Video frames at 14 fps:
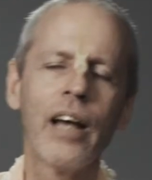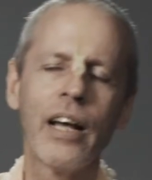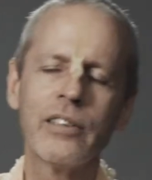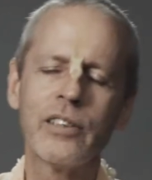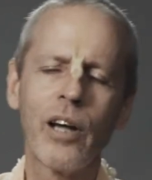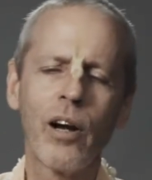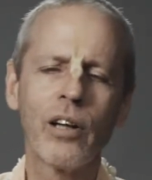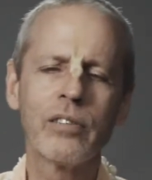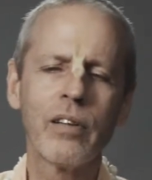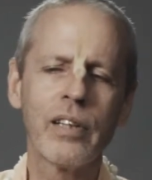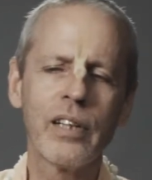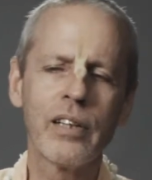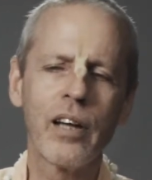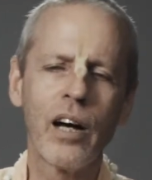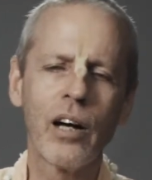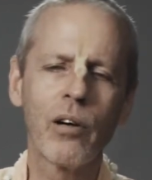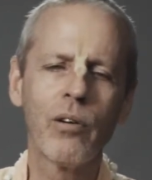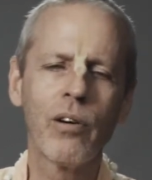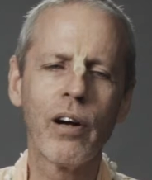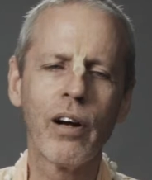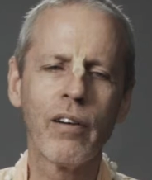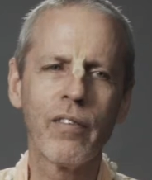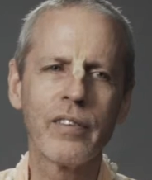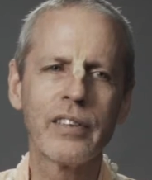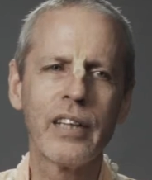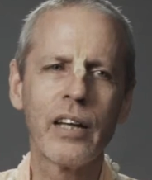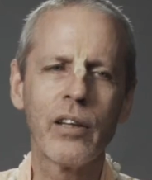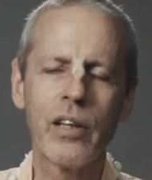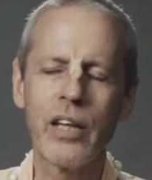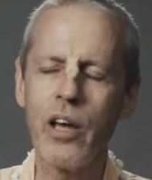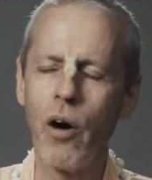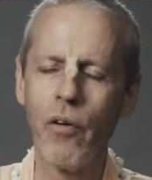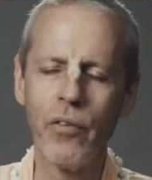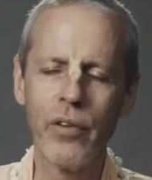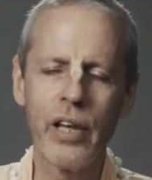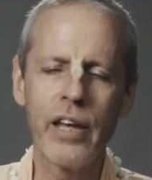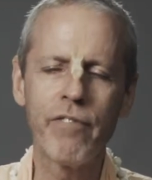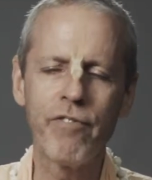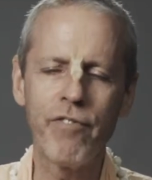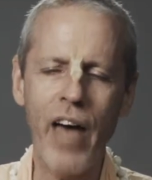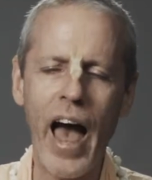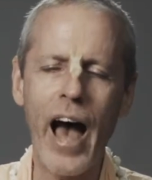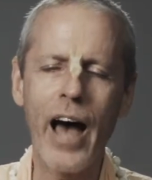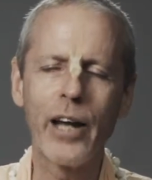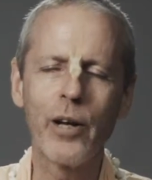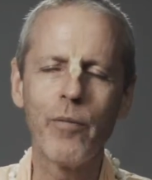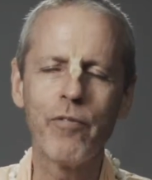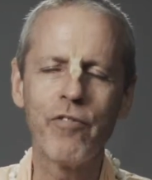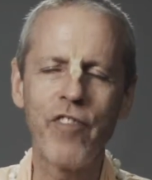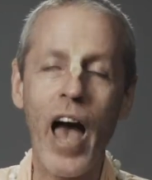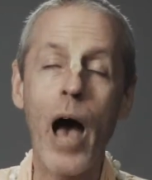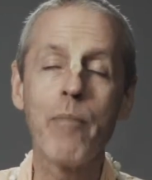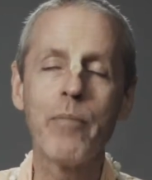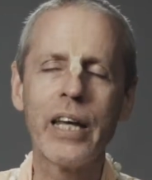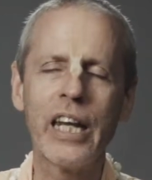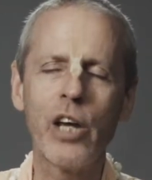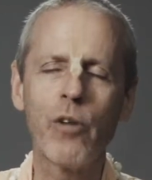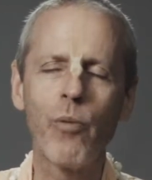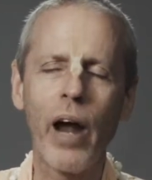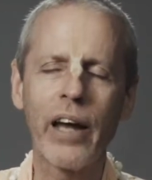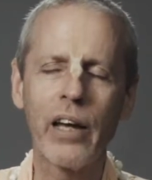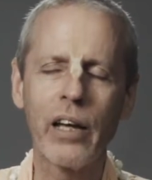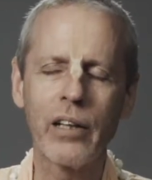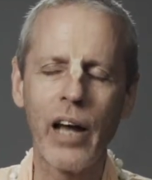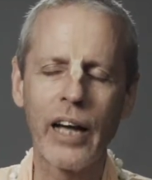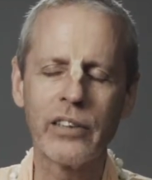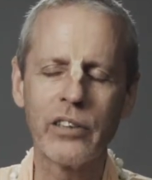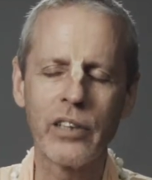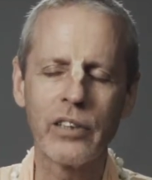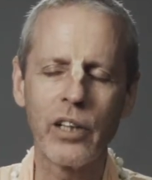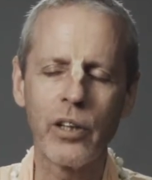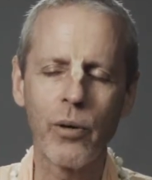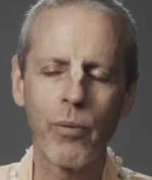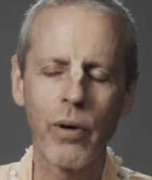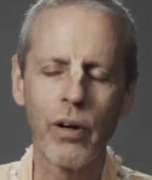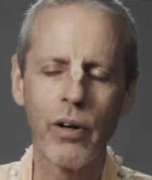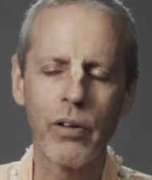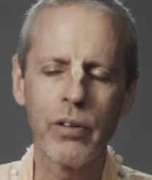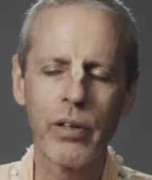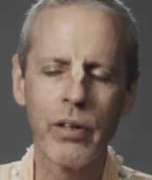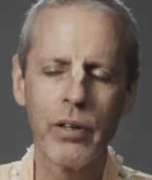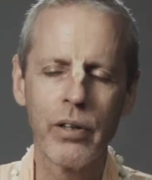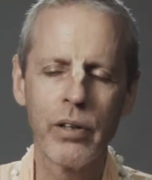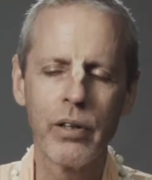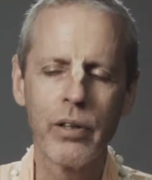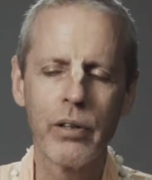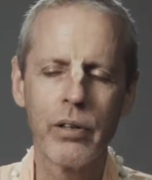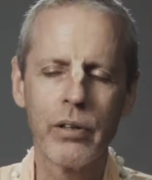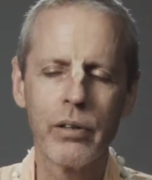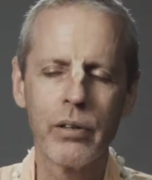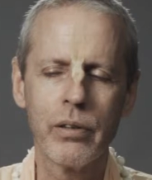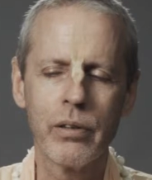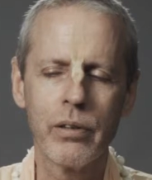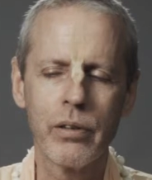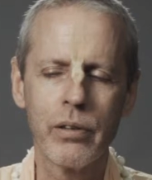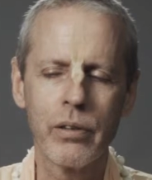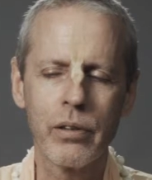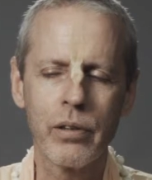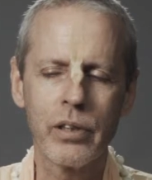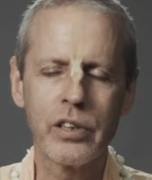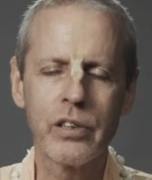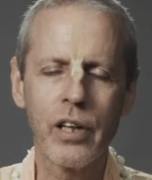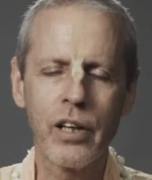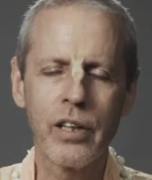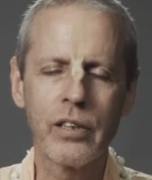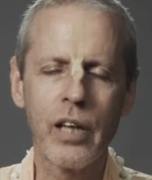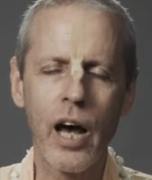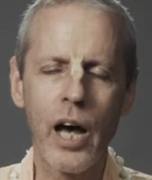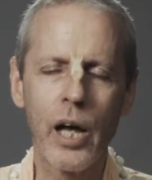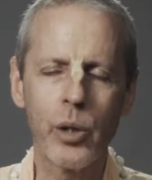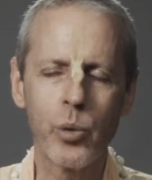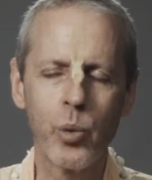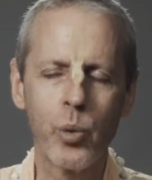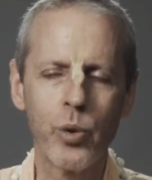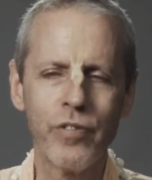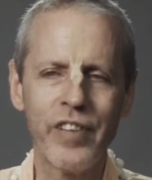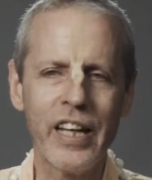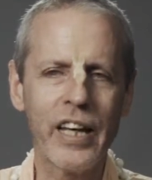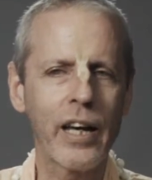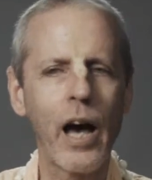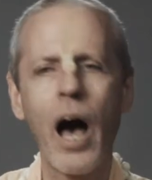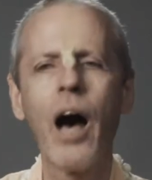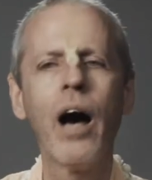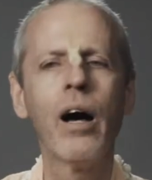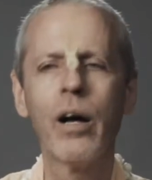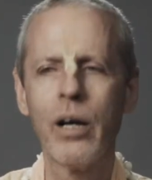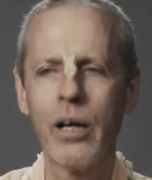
And Saraswati Thakur said, the only famine he recognizes in the world, Krishna Katha Durvika,